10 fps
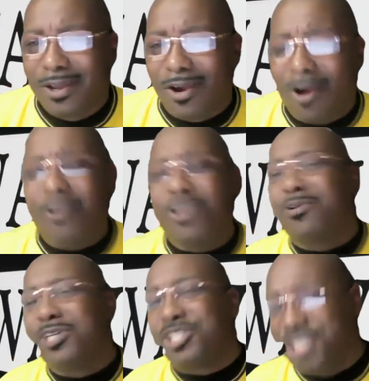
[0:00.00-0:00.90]
Are you
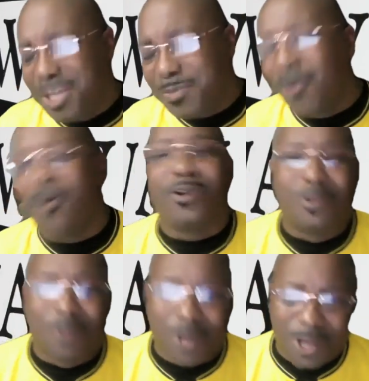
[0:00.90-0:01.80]
a sheep or are
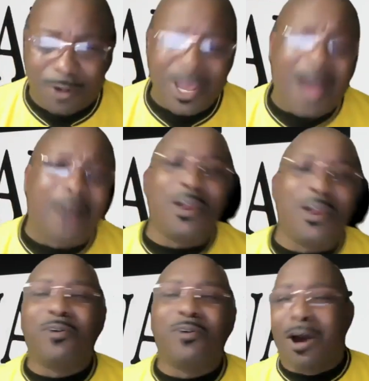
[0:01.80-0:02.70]
you a goat? Y'all
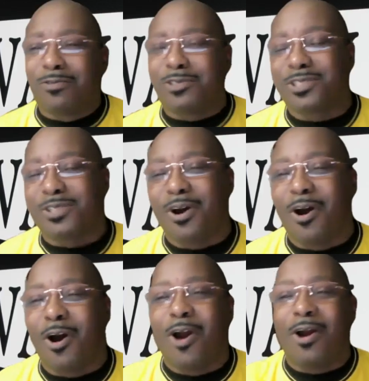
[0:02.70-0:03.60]
know goats
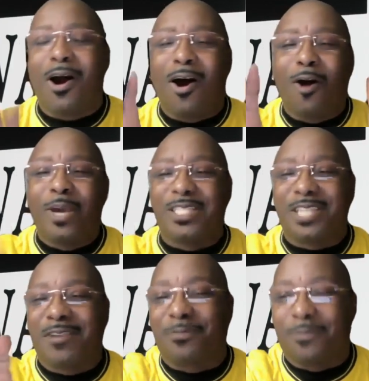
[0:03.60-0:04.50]
are always
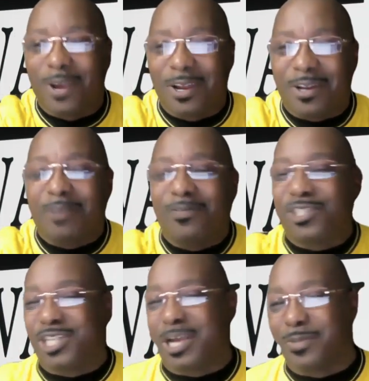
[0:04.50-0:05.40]
in front of the
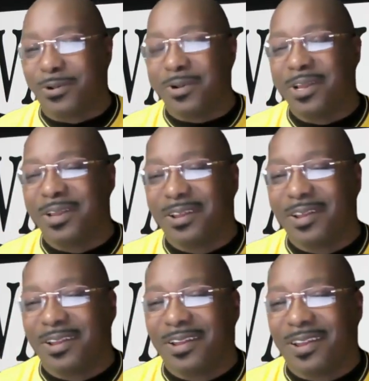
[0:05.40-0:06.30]
shepherd.
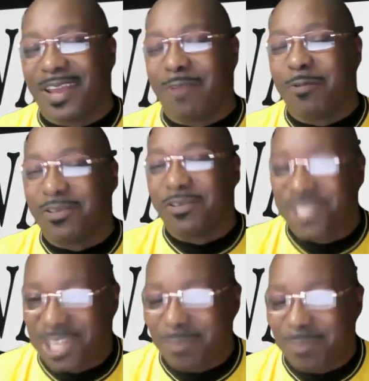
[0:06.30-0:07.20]
And with
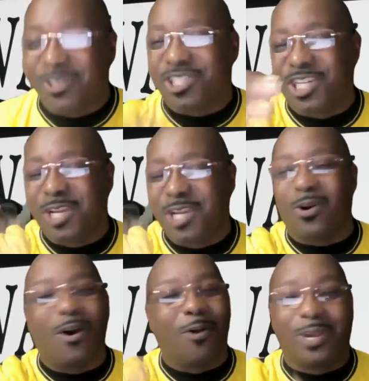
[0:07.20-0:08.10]
sheep, the sheep are
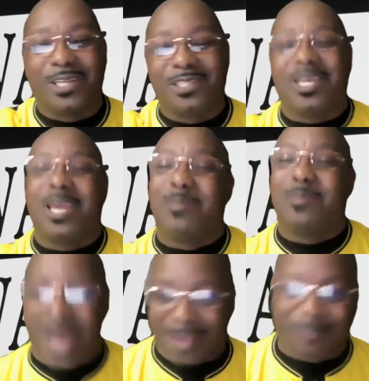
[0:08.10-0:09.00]
always in
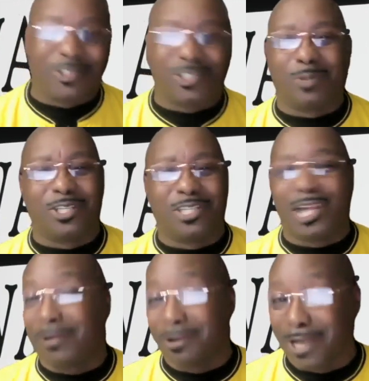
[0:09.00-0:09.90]
back of the shepherd. Did
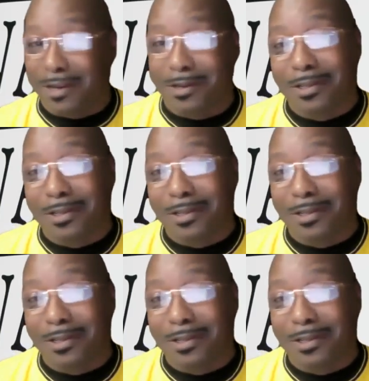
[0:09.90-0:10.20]
y'all know that?